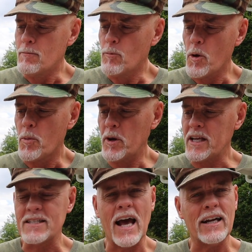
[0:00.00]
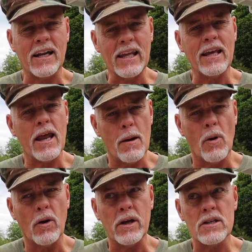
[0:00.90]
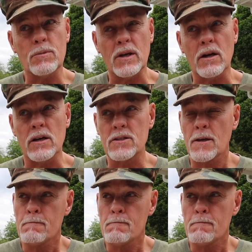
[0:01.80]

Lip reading: We were pretty excited to get MREs because